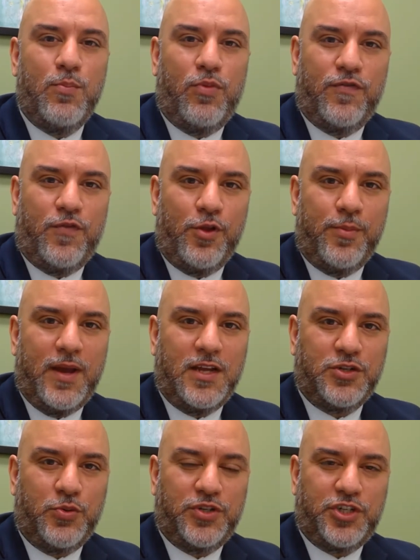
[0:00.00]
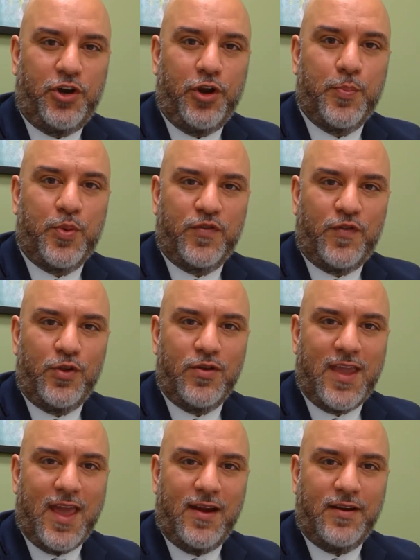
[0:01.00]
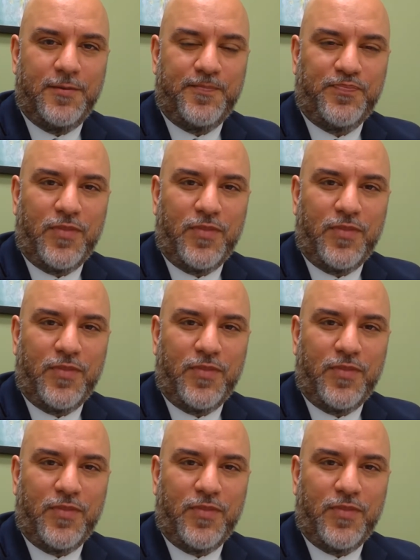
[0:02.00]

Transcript: Portfolio Manager with Sharia Portfolio Canada,